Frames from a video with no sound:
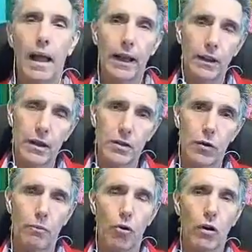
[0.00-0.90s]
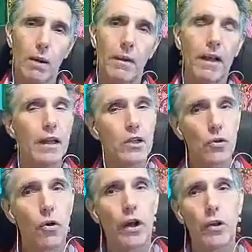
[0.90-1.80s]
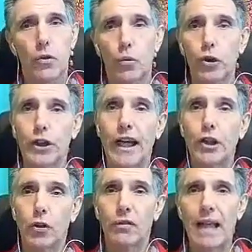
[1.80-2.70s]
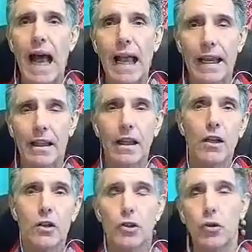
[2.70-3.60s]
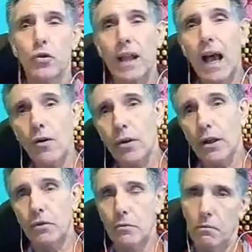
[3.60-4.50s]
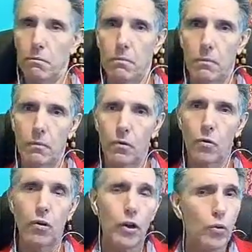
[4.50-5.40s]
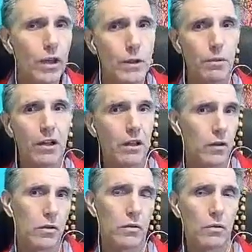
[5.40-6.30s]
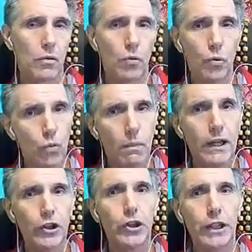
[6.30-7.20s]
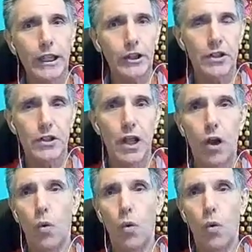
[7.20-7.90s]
And this reprogramming is going through change of diet. So now you're going to experience two major changes.